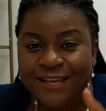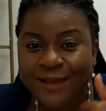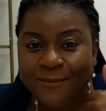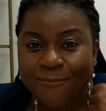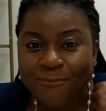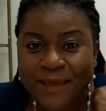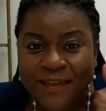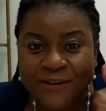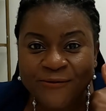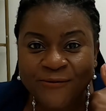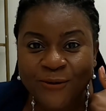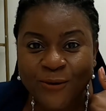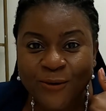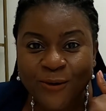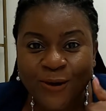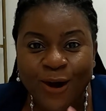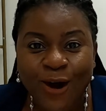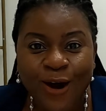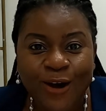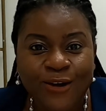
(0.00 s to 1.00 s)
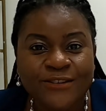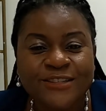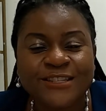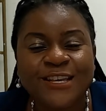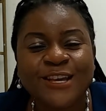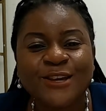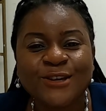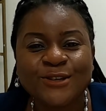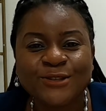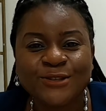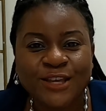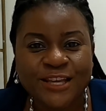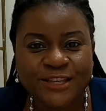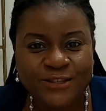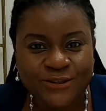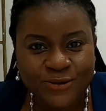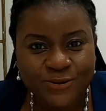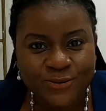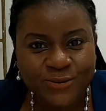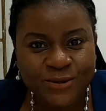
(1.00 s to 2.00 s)
make phone calls, and
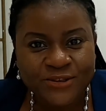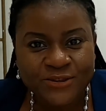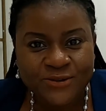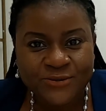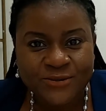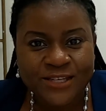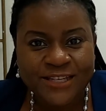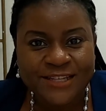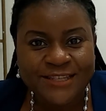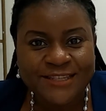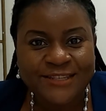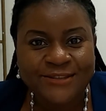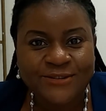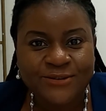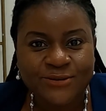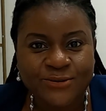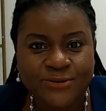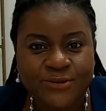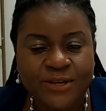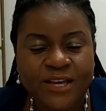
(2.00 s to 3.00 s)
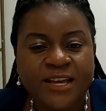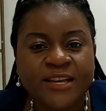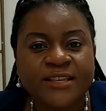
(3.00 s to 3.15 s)
do what you need to do